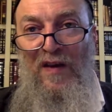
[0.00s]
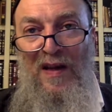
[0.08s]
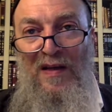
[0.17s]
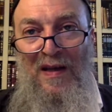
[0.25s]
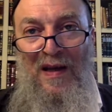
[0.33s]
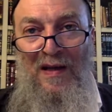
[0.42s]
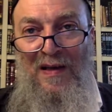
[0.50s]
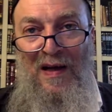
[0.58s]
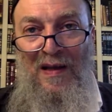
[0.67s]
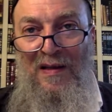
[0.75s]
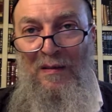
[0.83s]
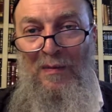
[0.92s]
ani
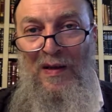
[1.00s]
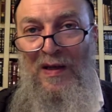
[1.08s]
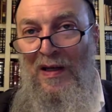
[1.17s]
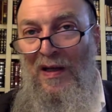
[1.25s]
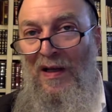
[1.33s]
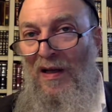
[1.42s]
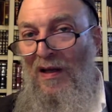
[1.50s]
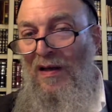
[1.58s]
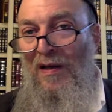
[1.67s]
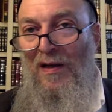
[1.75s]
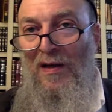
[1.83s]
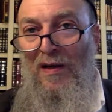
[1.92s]
atati, meaning
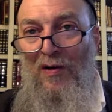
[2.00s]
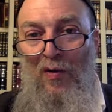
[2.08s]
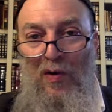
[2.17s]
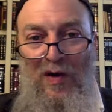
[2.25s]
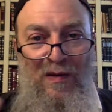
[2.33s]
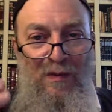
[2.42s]
according